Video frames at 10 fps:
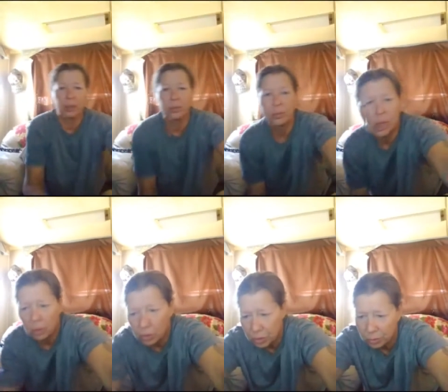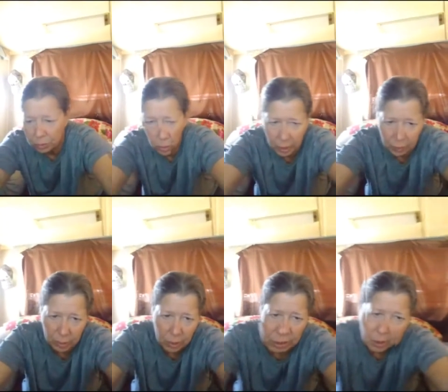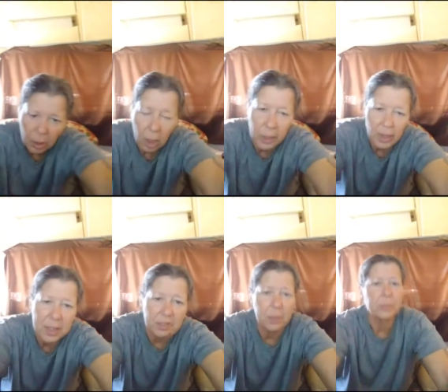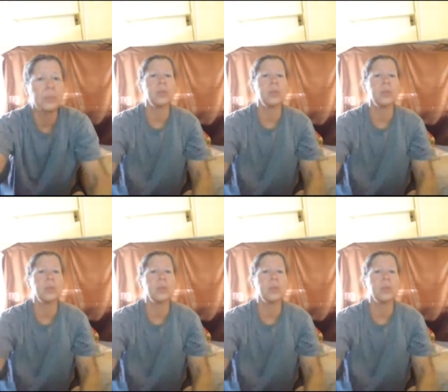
in closer, whatever. All right, listen.